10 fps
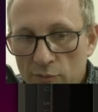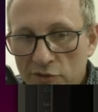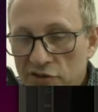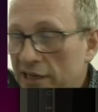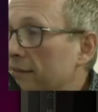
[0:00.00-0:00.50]

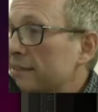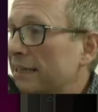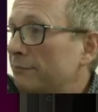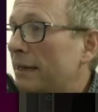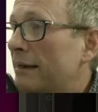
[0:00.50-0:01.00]
would you get the
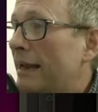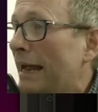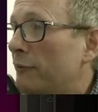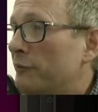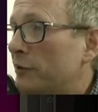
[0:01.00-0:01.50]
same metal
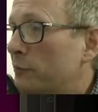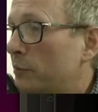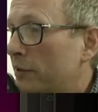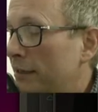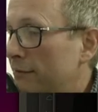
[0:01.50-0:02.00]
out that you
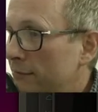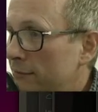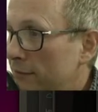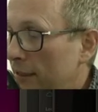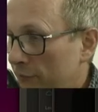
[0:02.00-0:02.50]
put in
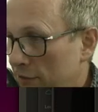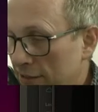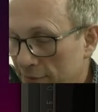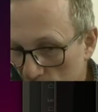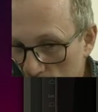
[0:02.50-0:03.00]
if you
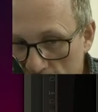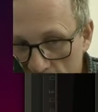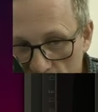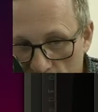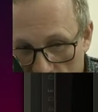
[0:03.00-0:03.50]
didn't push it
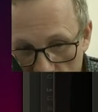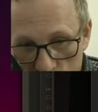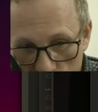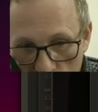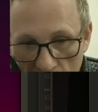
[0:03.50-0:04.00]
too hard?
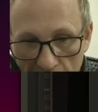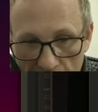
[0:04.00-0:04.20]
Probably.